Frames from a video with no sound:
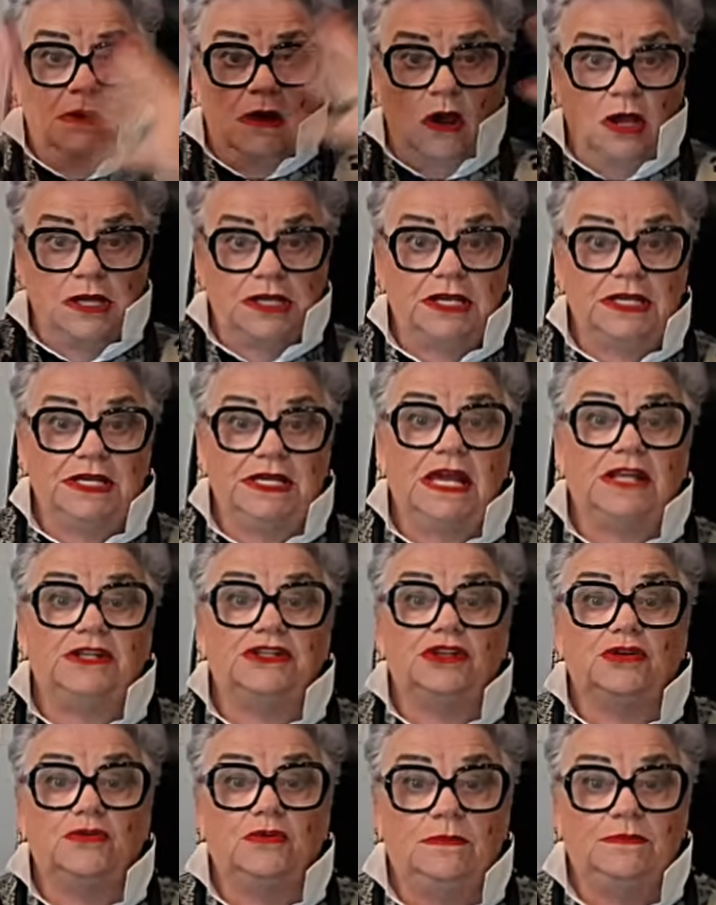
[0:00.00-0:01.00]
I can
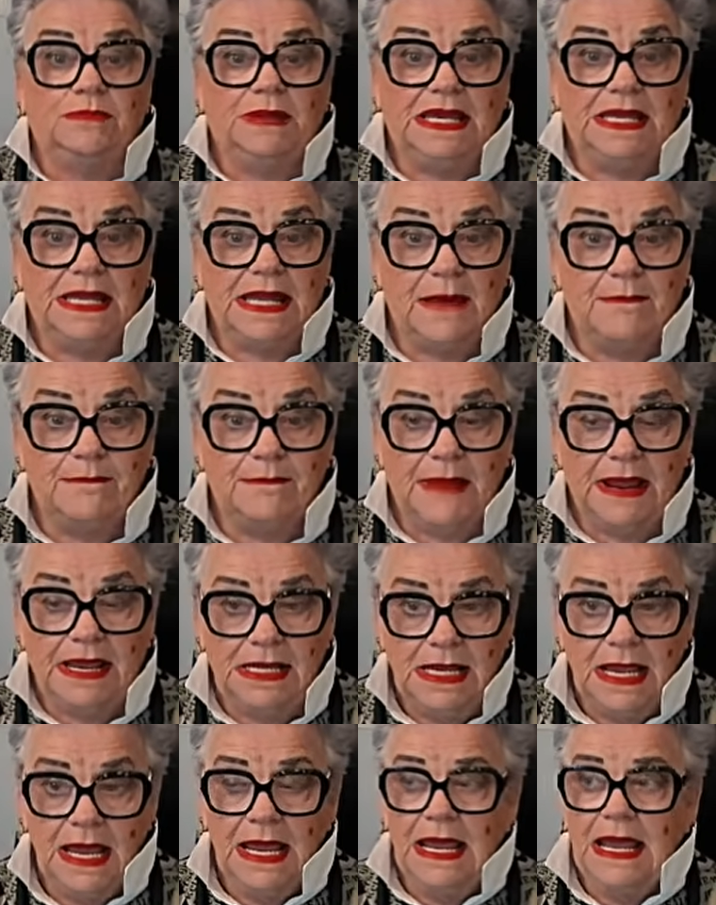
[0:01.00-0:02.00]
get to a bigger number,
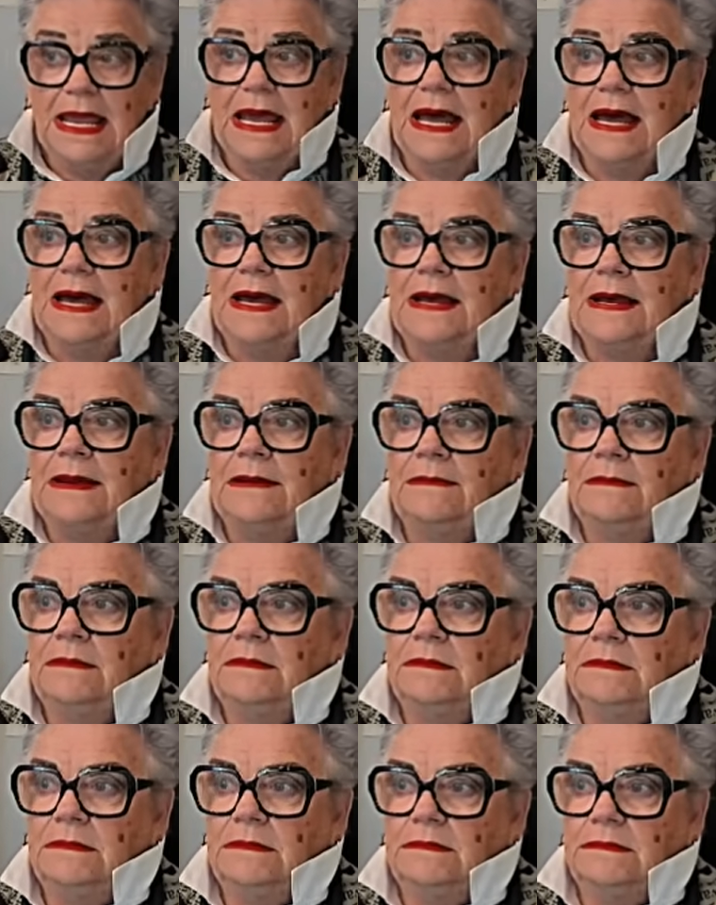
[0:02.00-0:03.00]

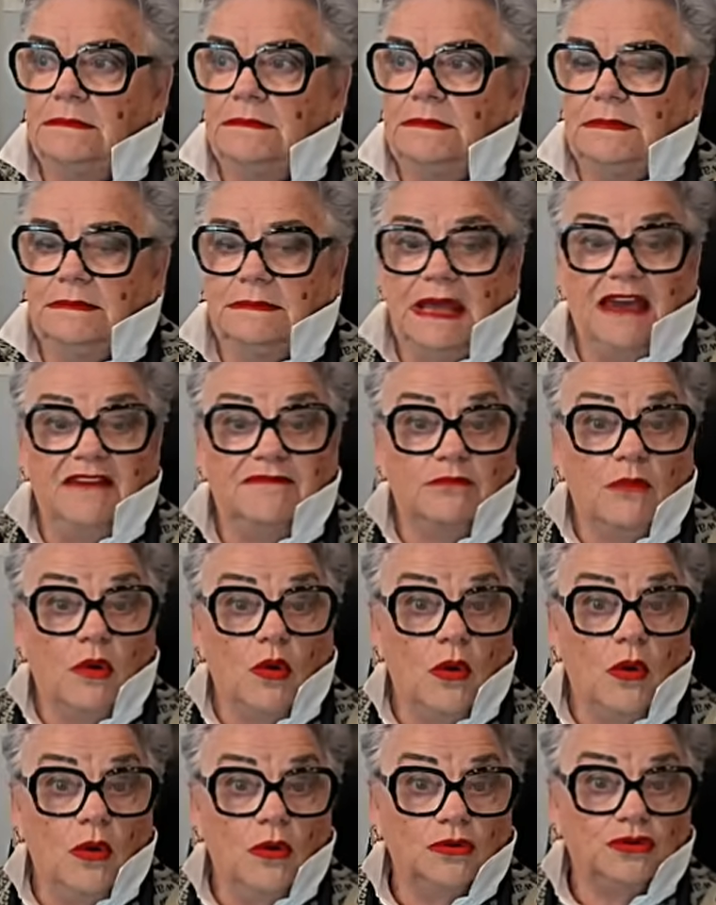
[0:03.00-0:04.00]
have
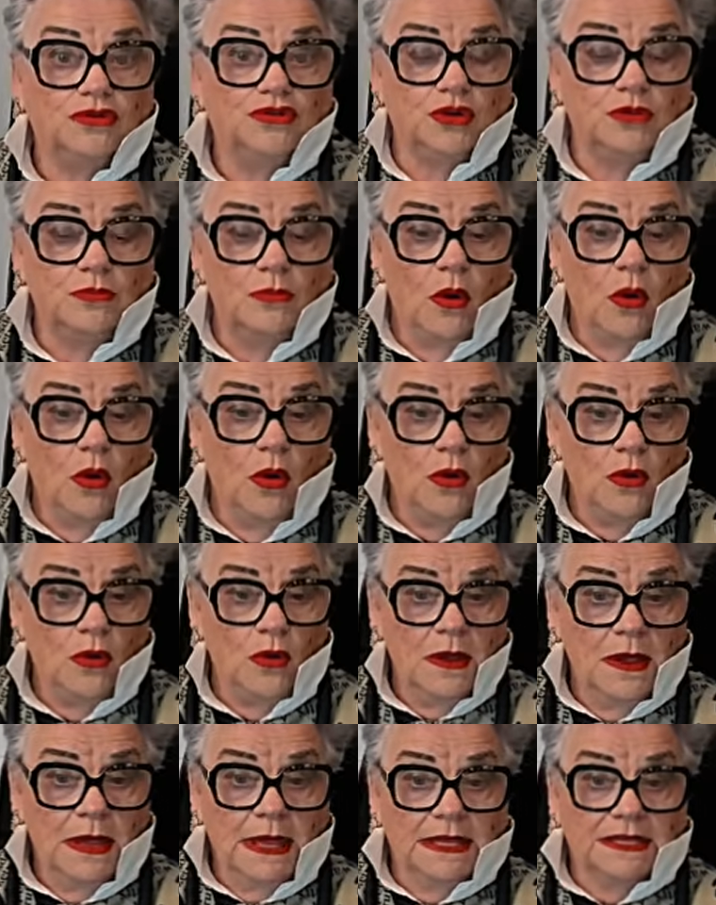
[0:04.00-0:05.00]
more, do more,
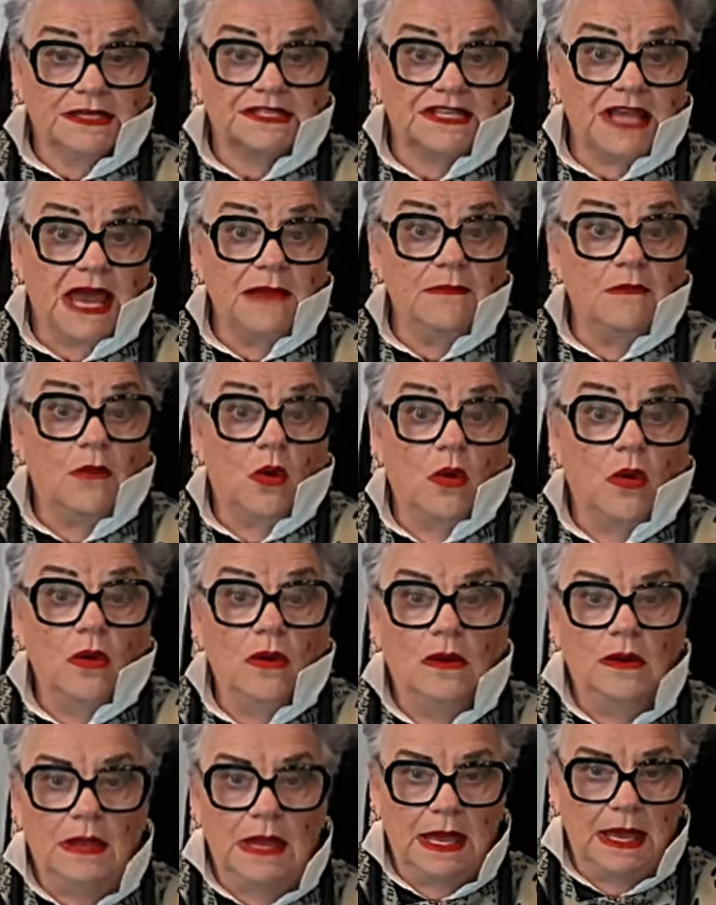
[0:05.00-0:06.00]
say
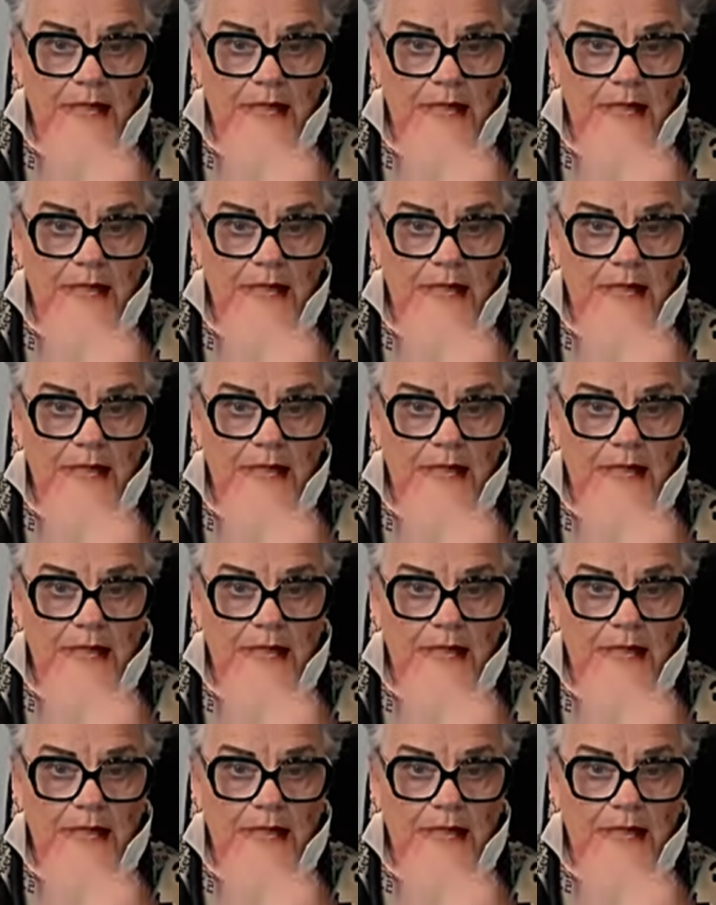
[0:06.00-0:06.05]
more.